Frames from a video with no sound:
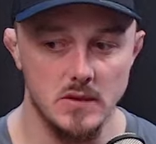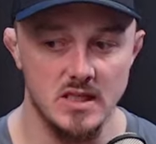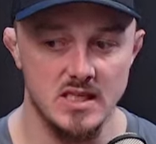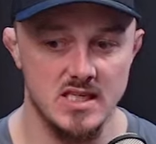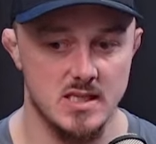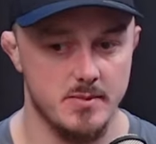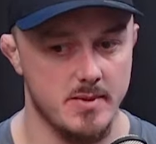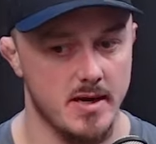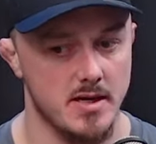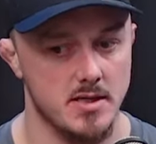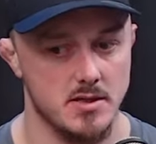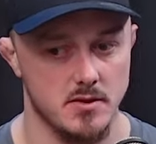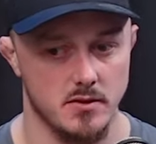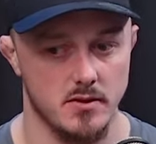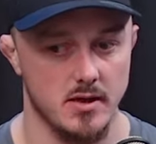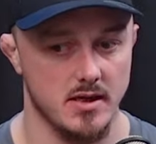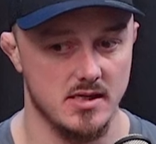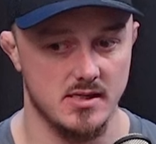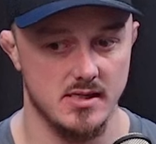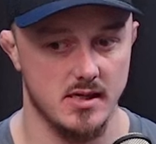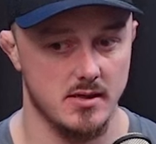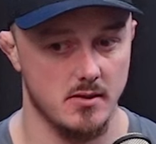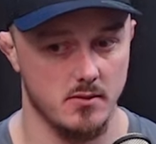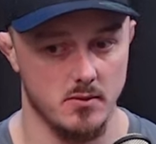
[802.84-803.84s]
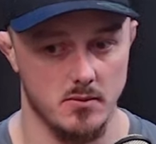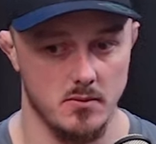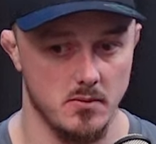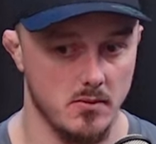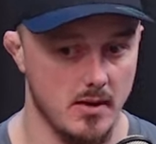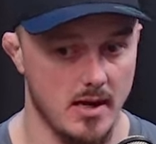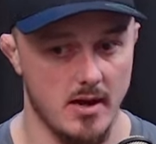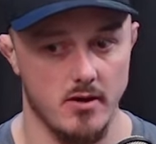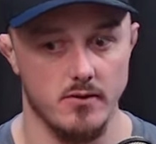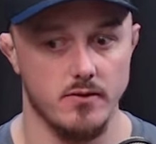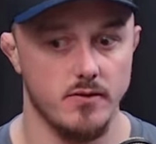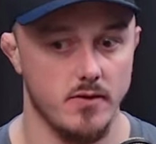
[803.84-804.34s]
it depends on, like I said, on
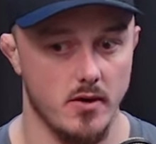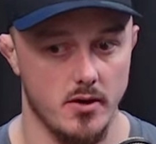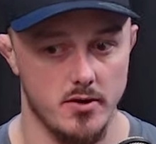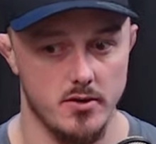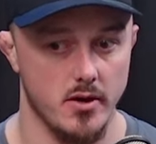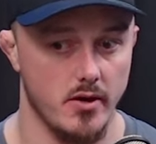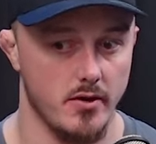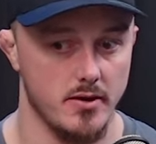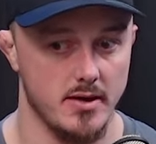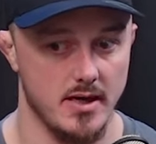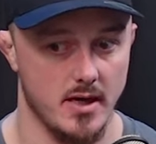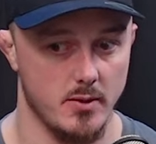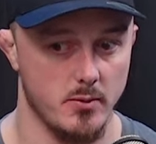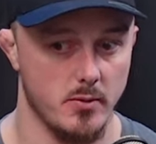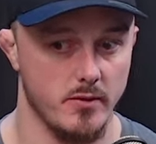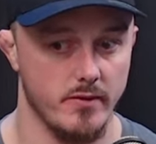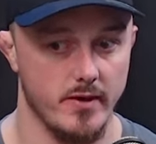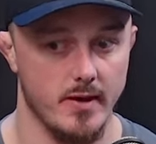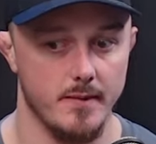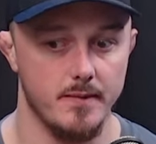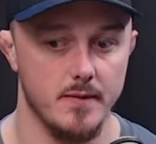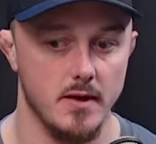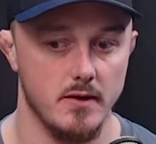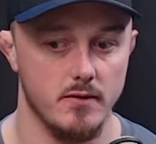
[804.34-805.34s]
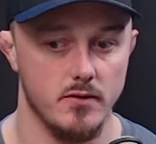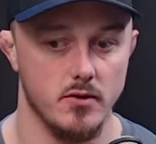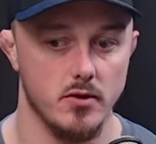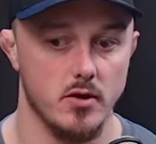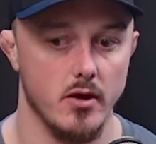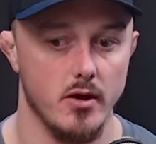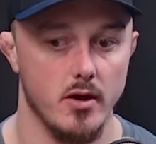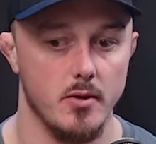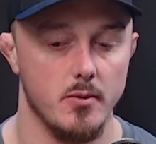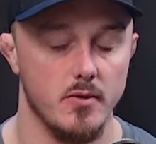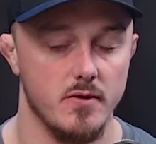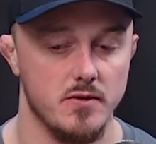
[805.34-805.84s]
how far you're going down with it. If you're
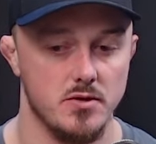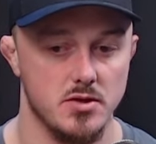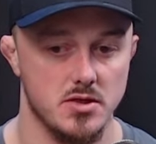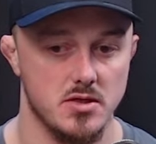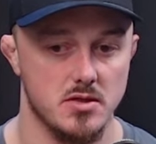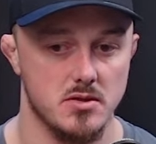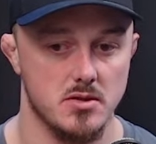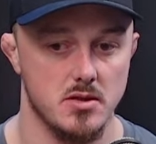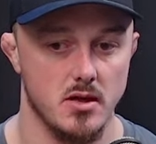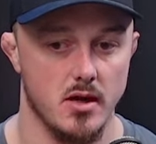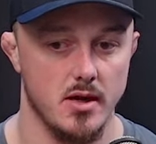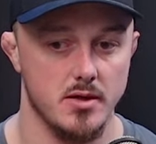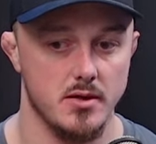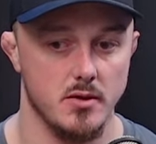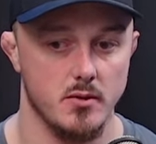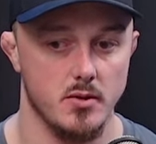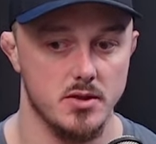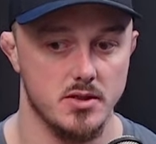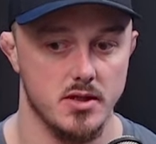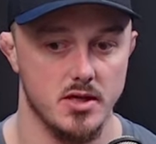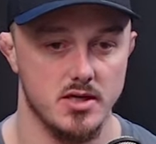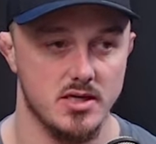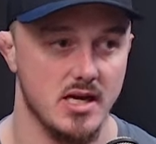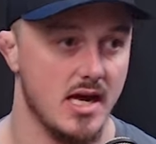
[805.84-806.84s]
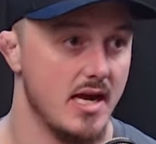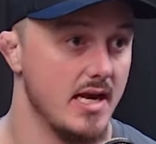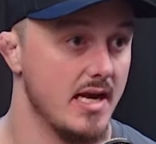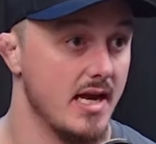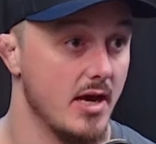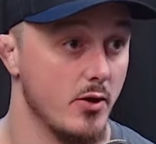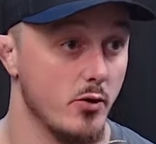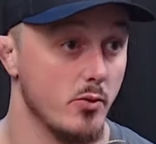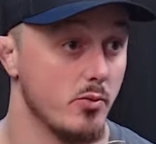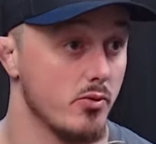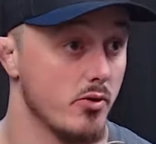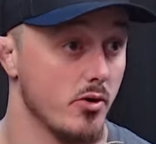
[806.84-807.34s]
going with just, I don't want to touch any
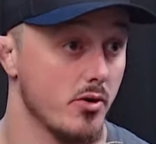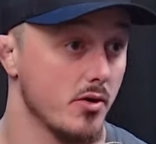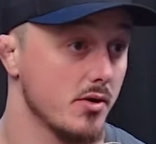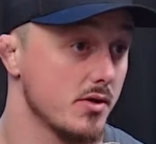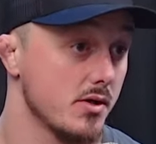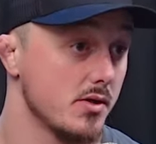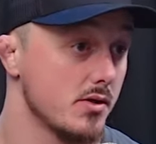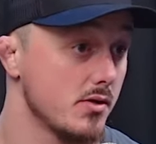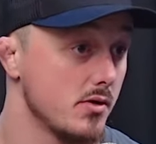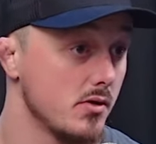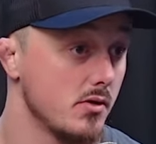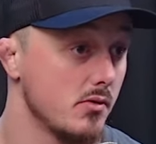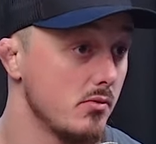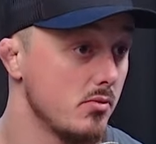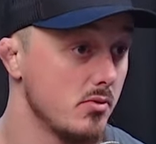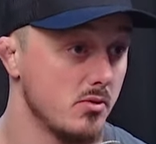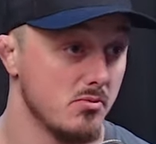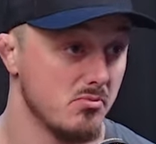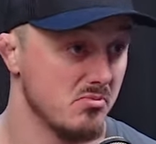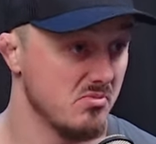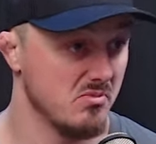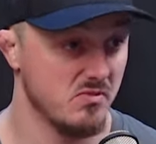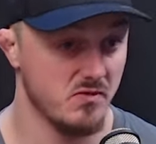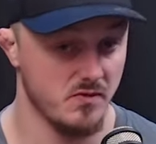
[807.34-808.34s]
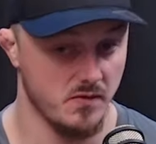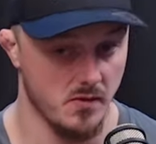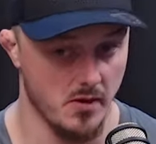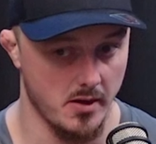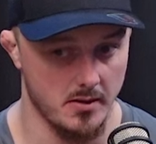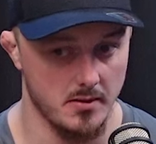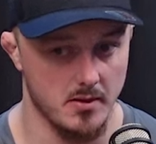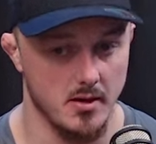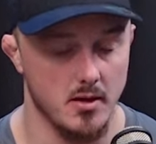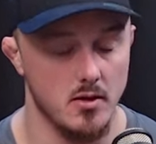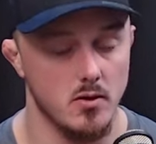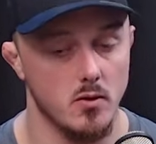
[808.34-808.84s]
animal products at all, then
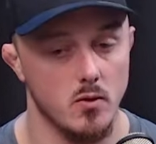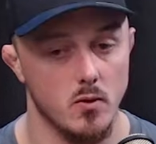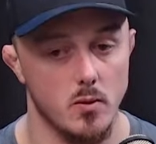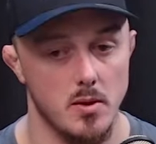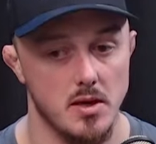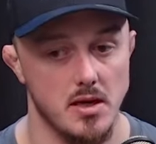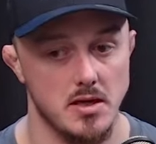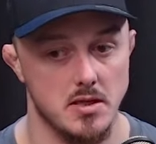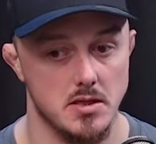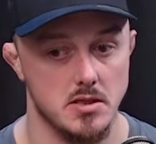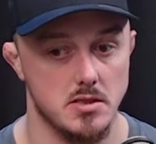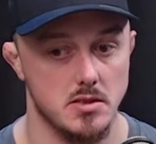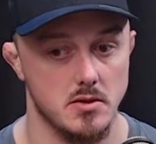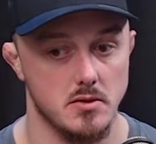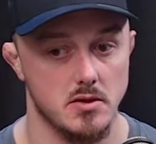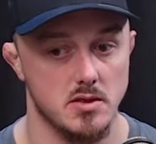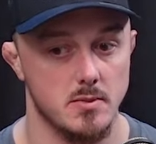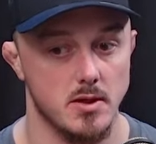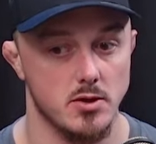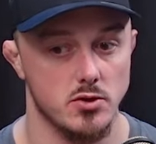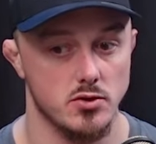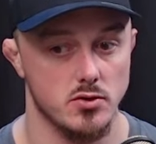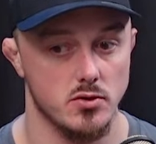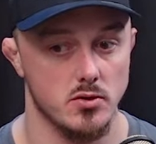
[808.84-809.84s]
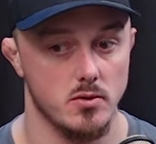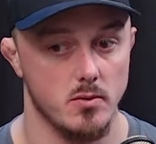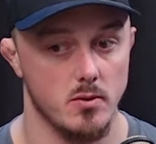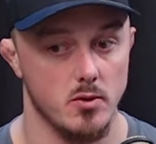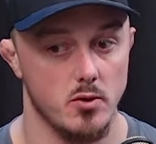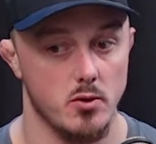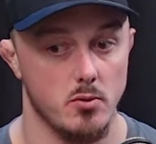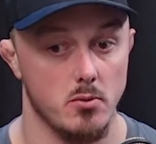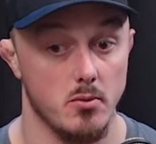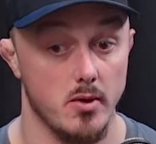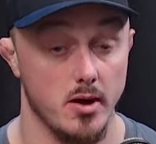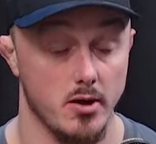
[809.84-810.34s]
fine. Then all we need to do is make sure that we're
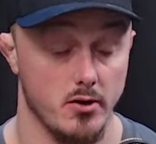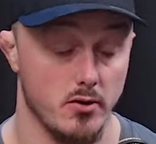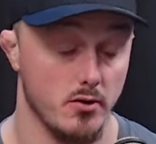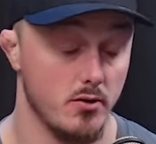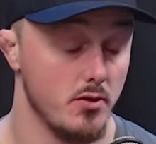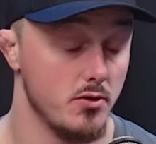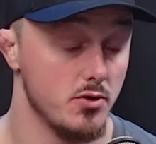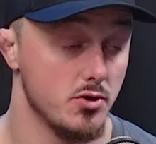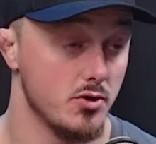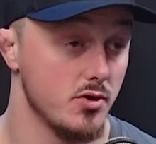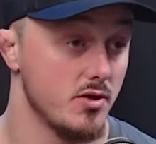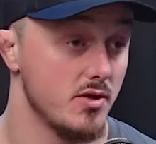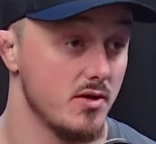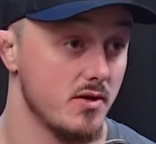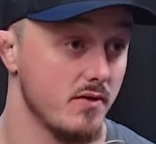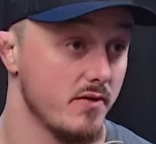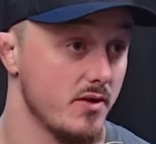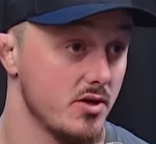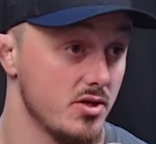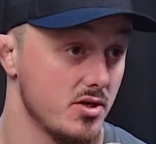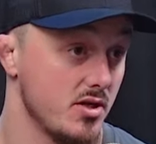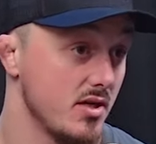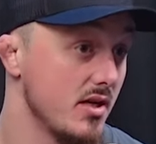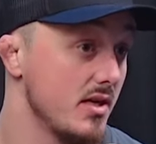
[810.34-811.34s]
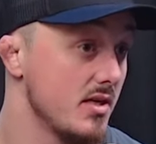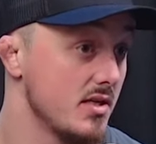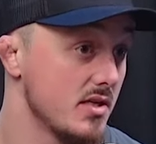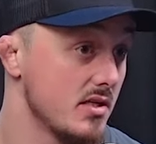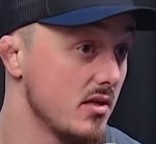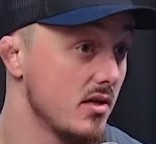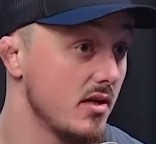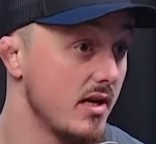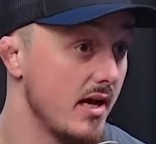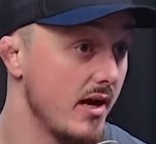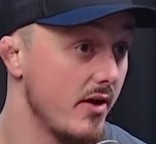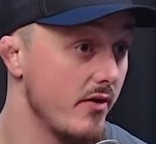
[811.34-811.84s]
not micronutrient deficient in
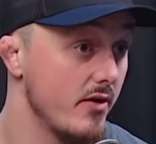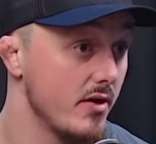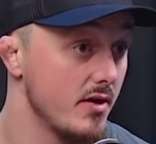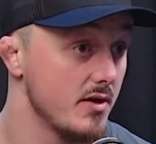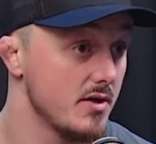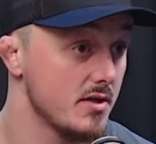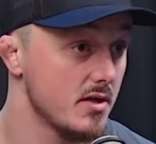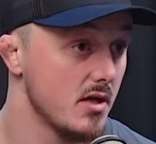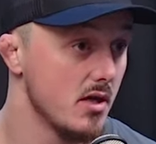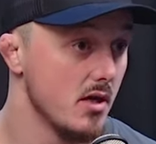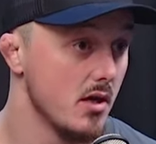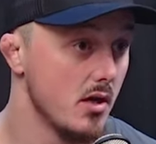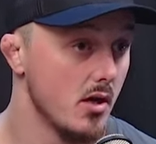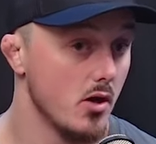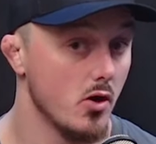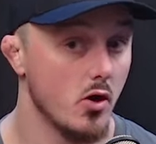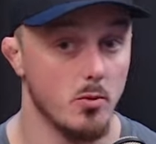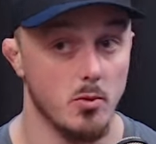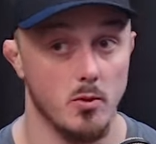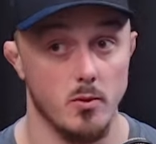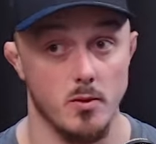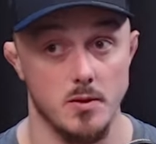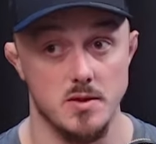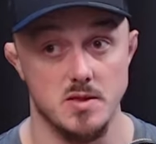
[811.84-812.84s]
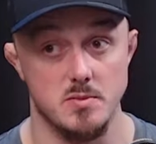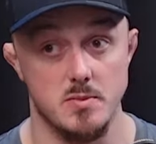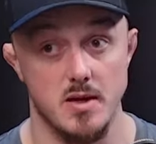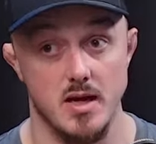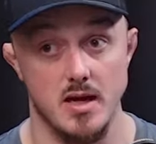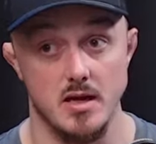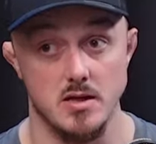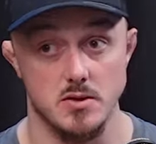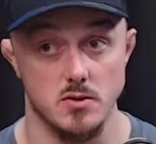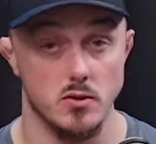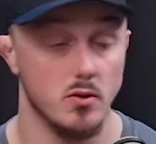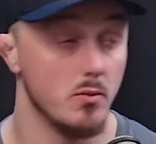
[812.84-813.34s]
certain areas. Common ones
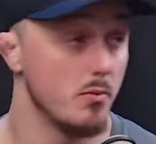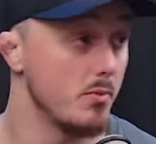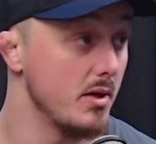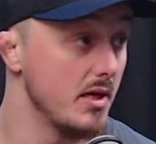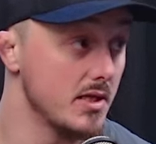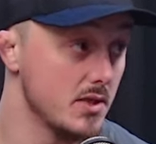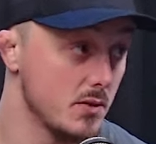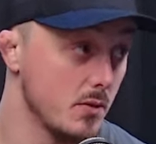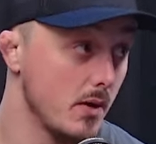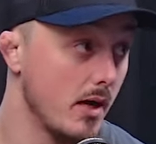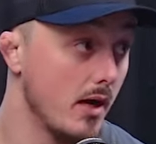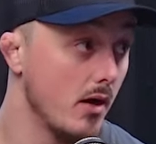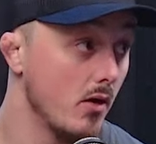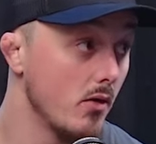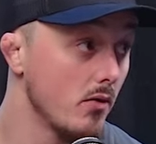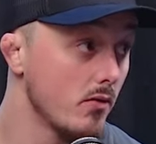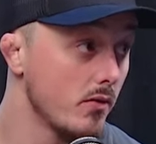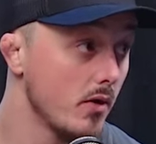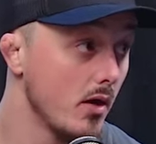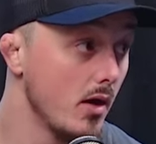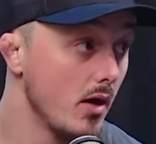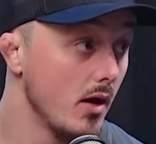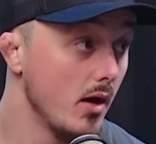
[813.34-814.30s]
being sort of B12,